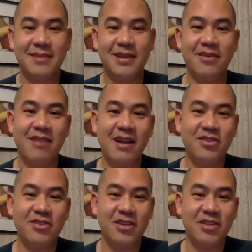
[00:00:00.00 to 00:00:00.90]

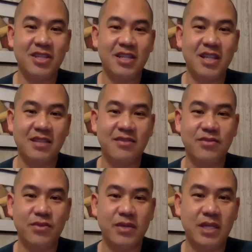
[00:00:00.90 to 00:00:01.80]
Congratulations, class of
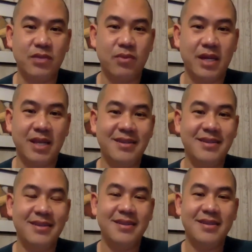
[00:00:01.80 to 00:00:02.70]
2020.
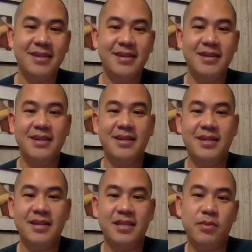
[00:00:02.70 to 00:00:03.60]

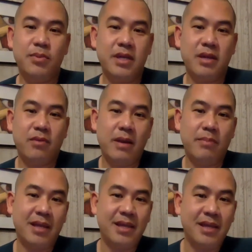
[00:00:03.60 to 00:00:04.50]
To put it quite
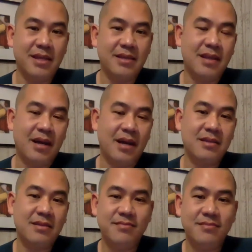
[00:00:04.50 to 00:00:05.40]
plainly, this sucks.
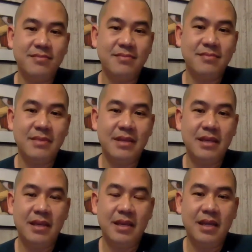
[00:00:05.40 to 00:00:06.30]

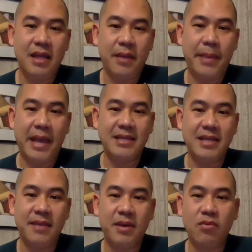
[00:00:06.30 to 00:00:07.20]
A
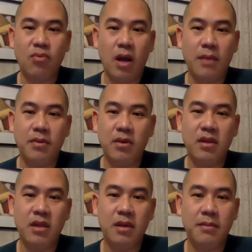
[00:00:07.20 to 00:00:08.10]
pandemic robbed you of
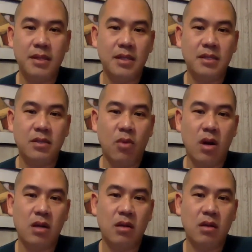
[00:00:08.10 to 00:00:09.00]
the ability to walk
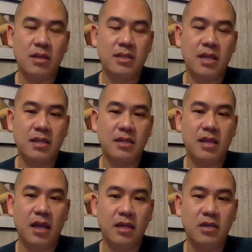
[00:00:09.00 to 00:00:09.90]
across that
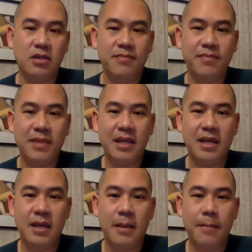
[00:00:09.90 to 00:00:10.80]
stage,
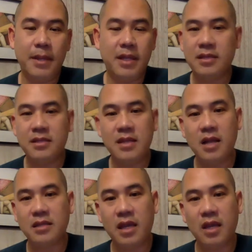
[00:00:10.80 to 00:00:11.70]
but it does not
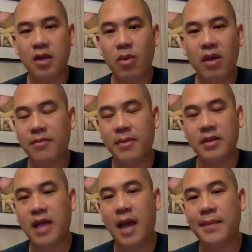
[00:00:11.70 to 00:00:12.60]
take away from your
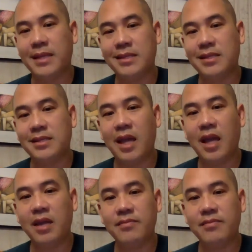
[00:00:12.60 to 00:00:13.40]
time at CCA.